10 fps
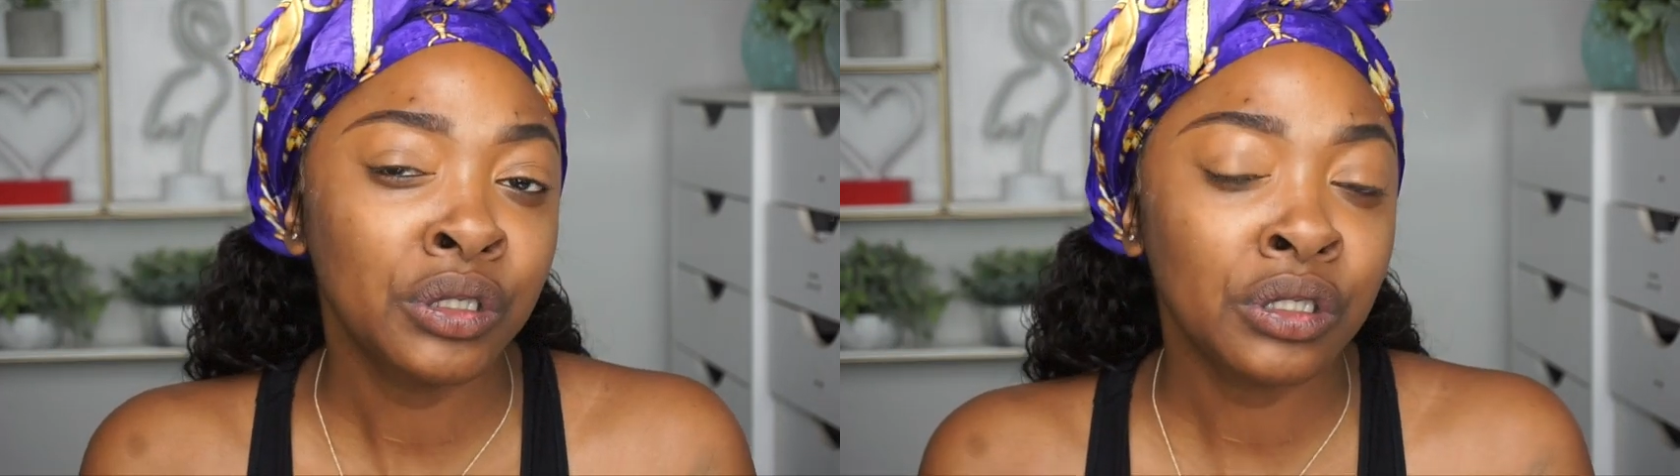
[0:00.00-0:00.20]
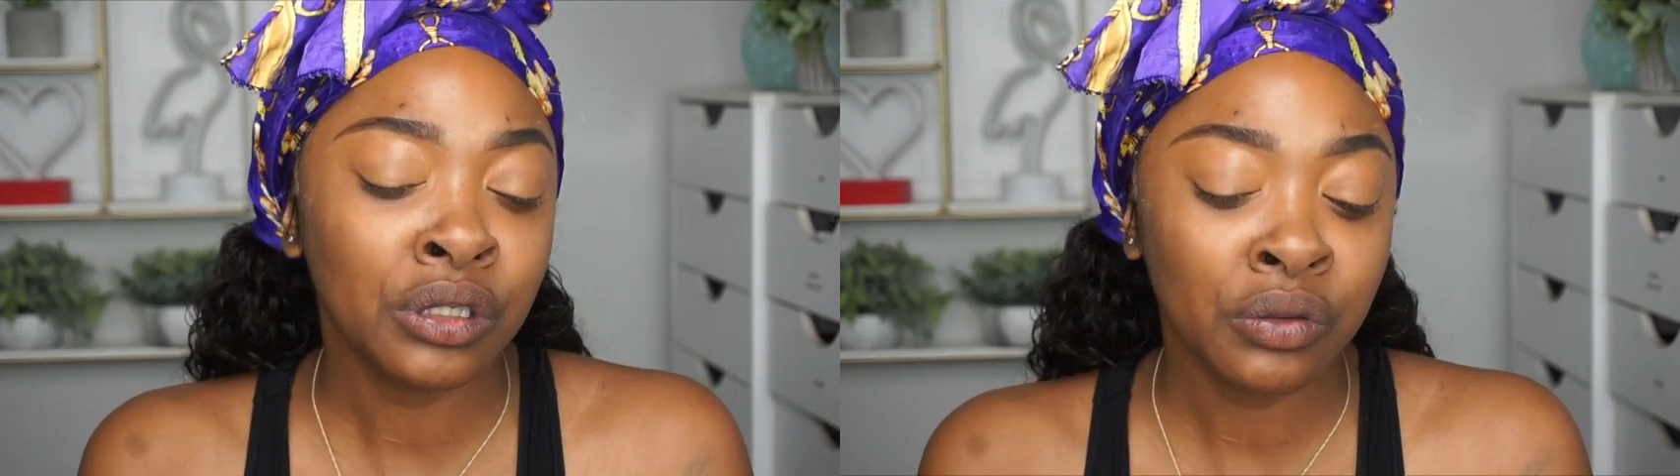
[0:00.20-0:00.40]

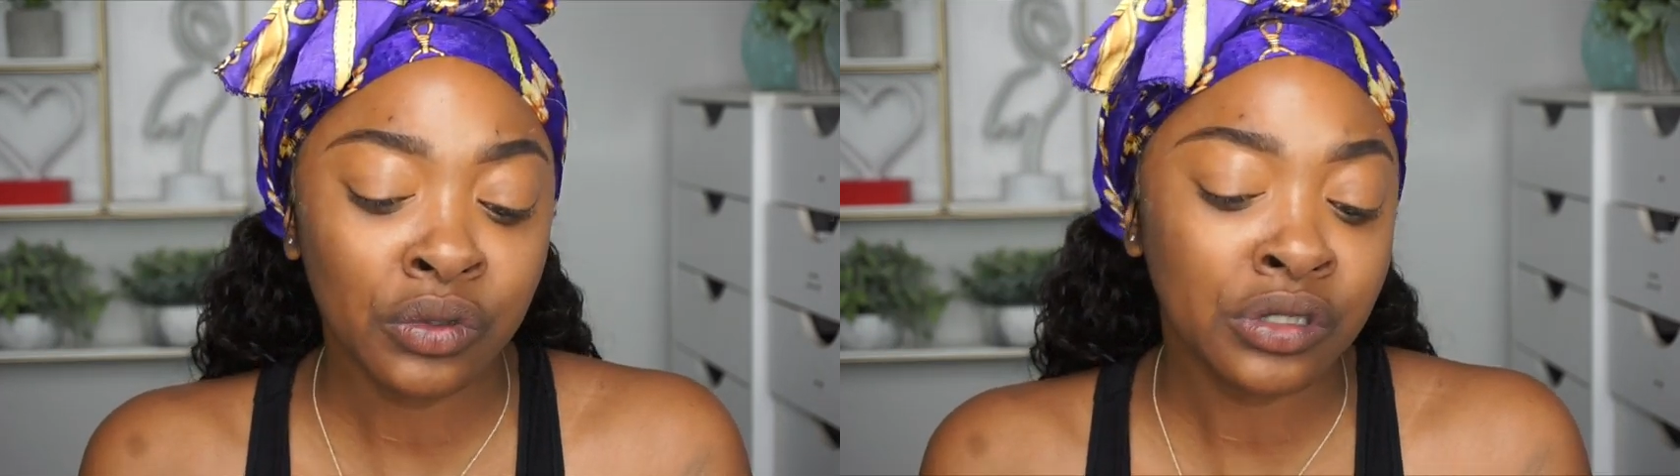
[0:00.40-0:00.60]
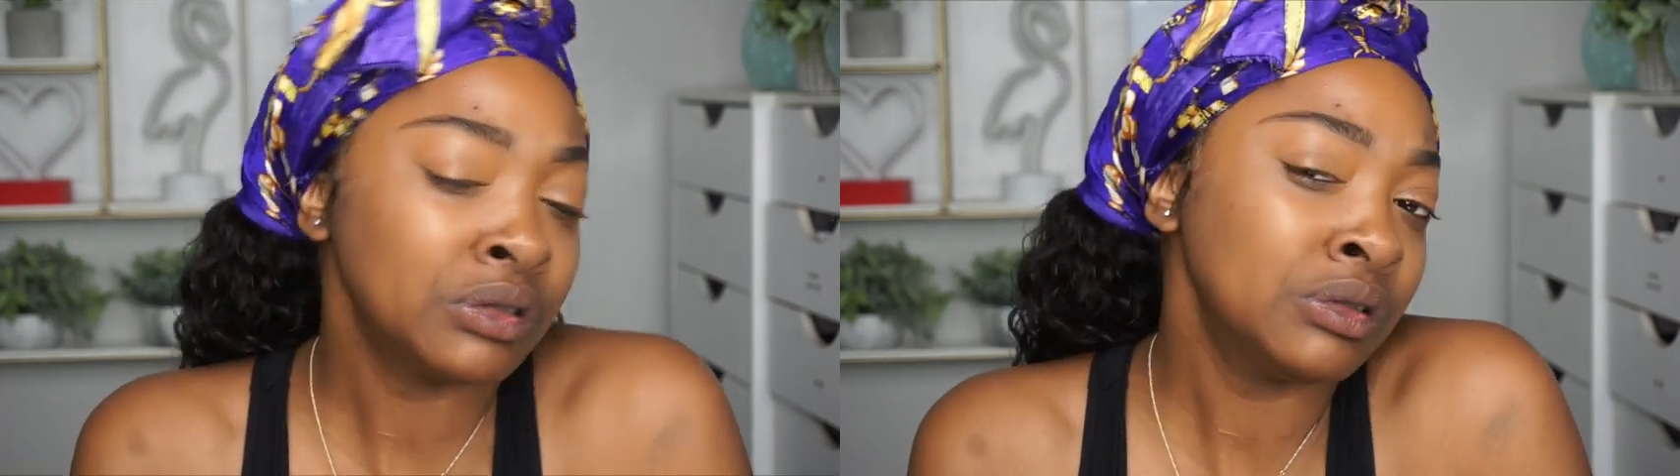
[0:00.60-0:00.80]
and
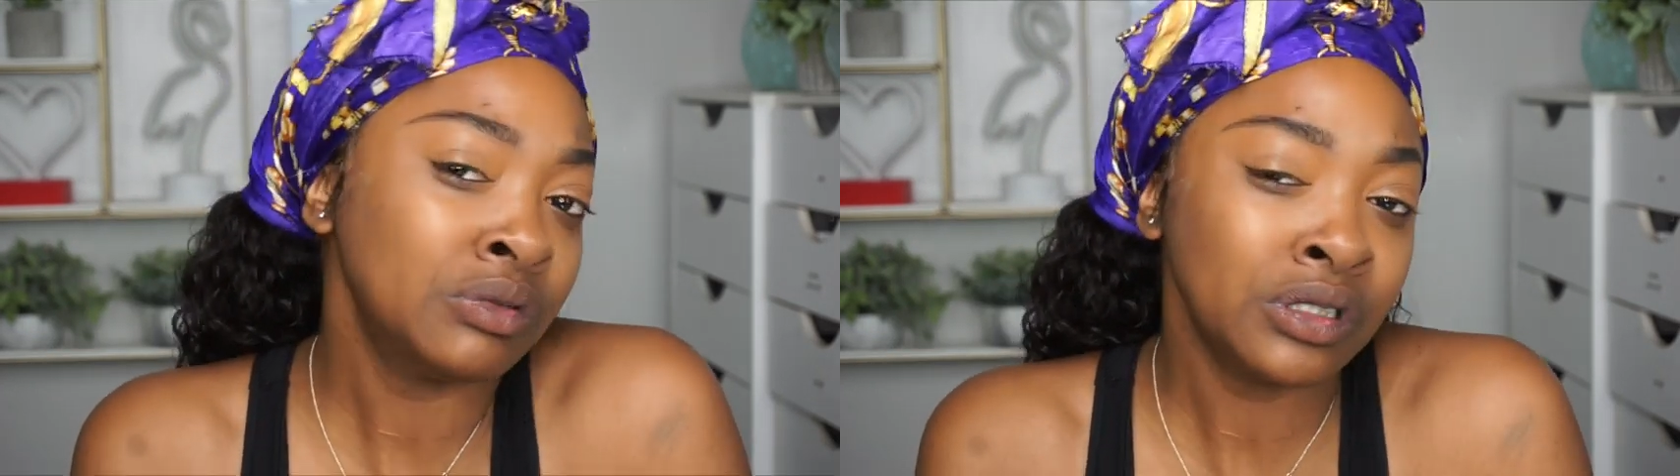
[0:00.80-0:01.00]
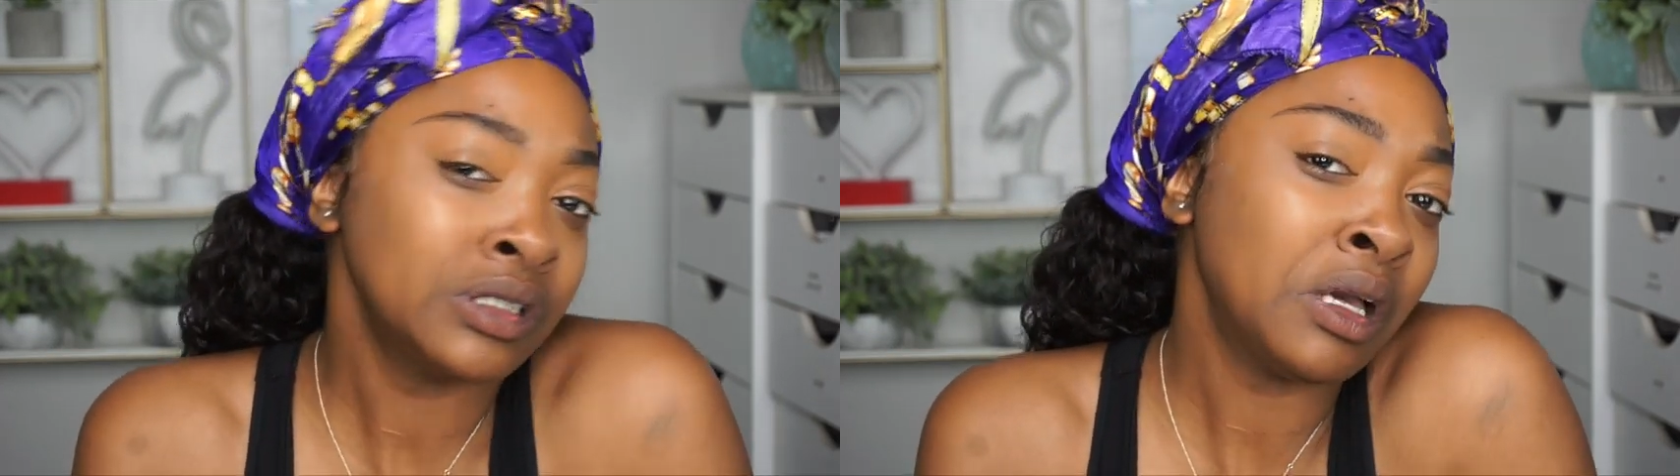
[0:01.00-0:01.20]
we'll see
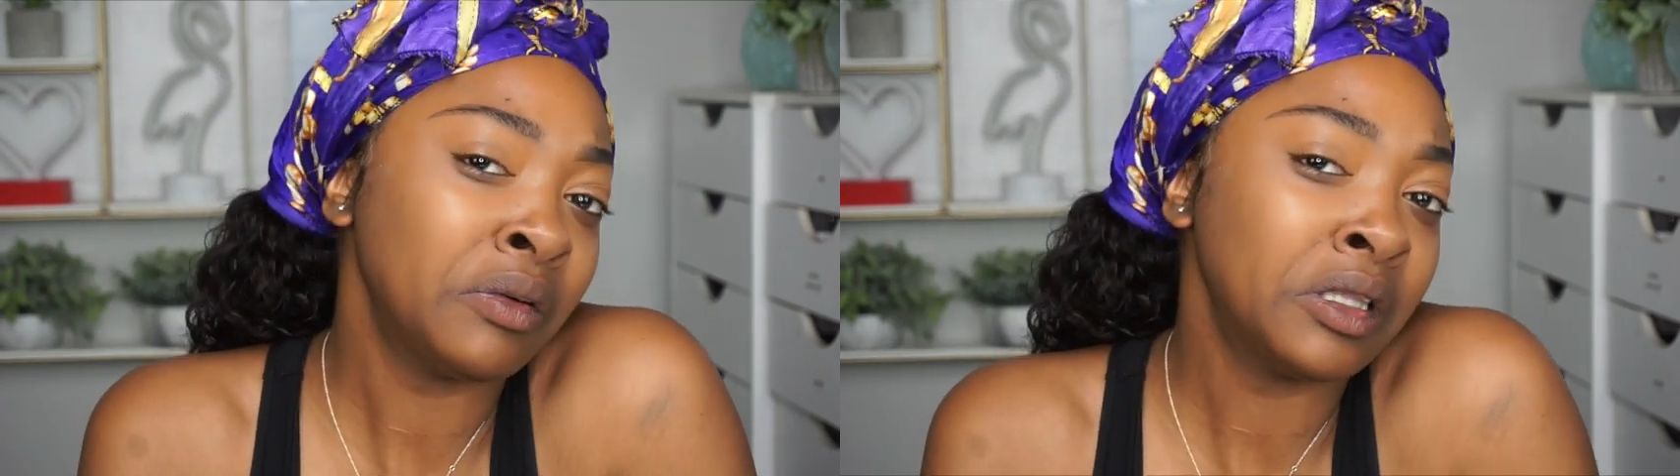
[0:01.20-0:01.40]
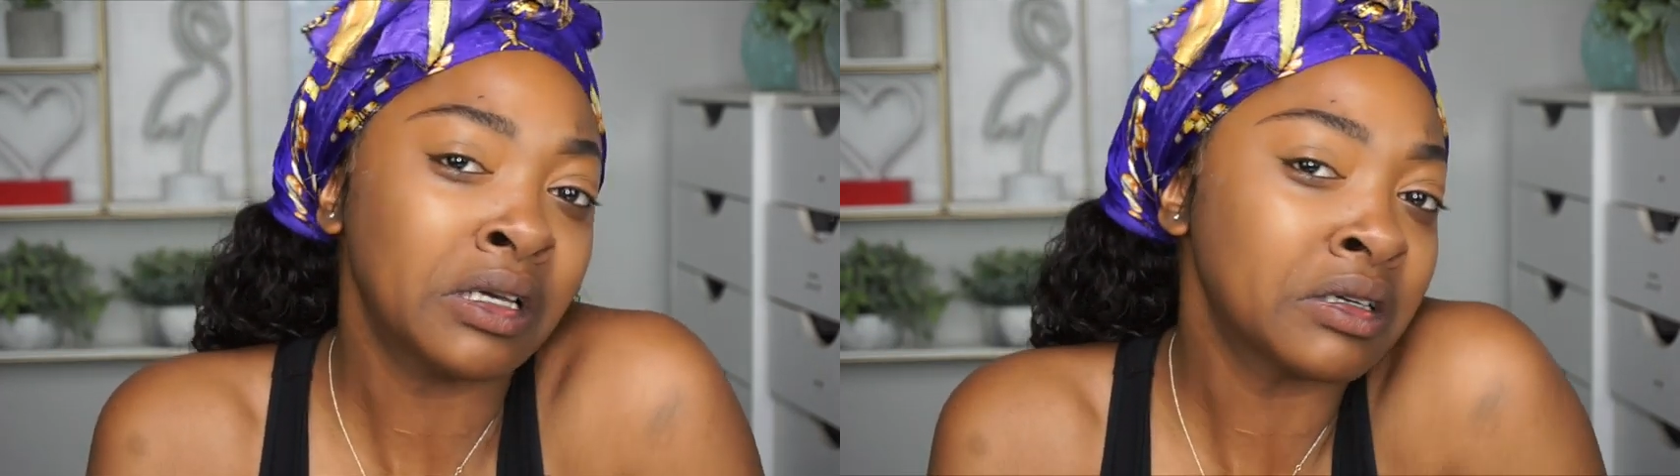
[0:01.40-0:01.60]

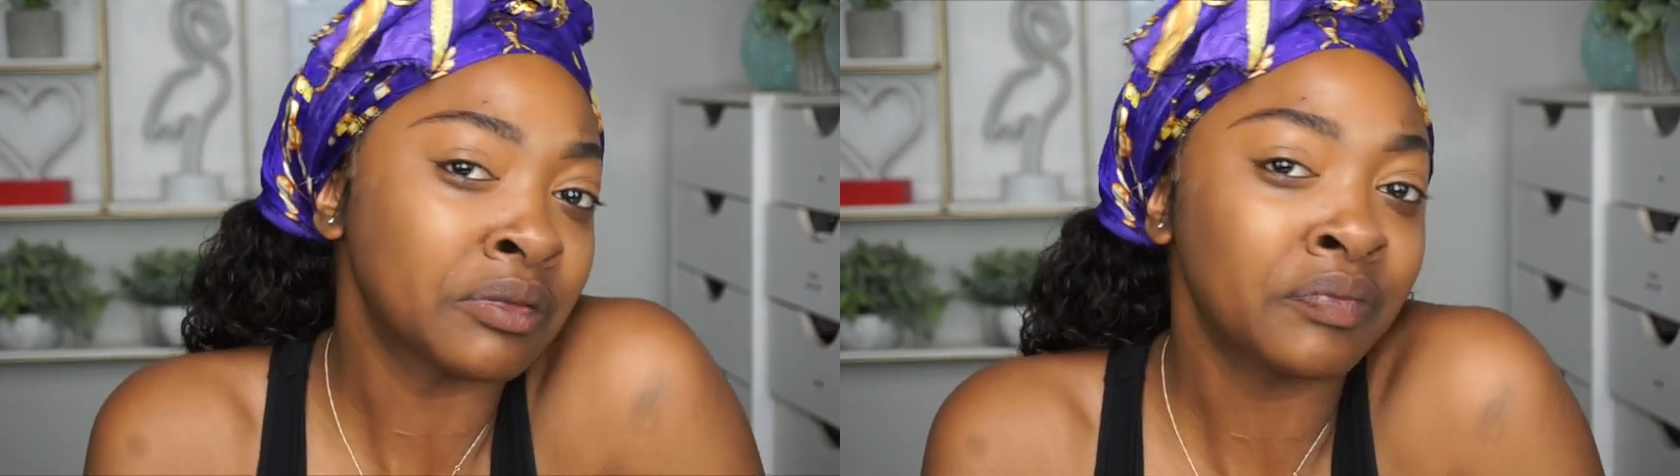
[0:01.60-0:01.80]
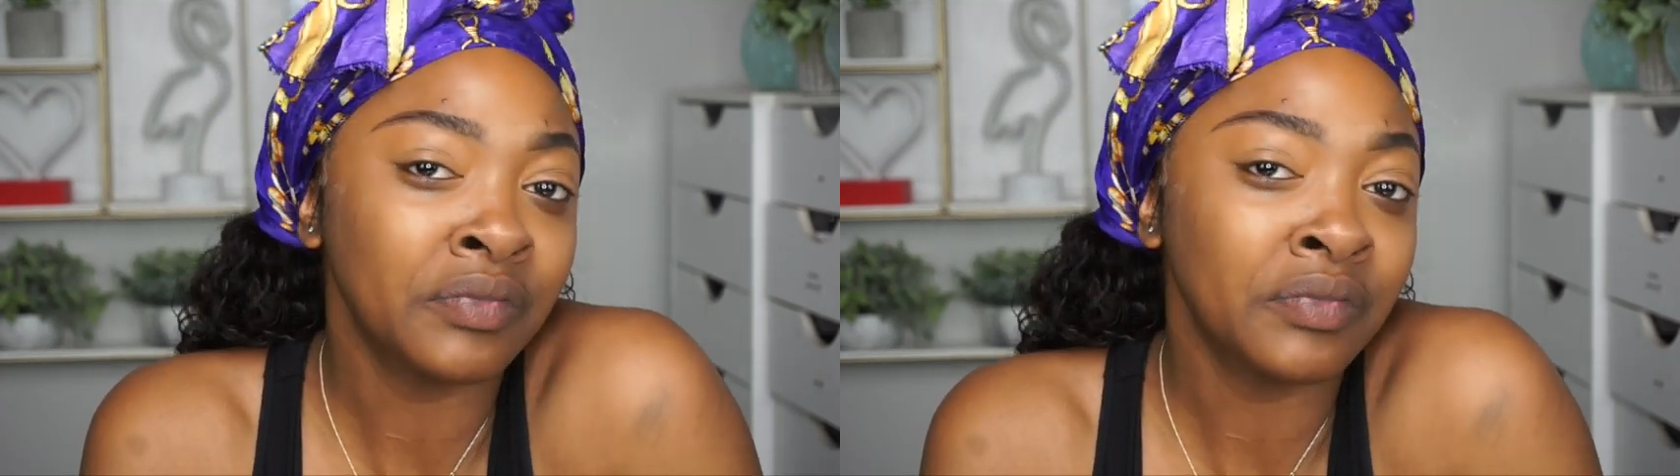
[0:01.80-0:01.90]
how we like them.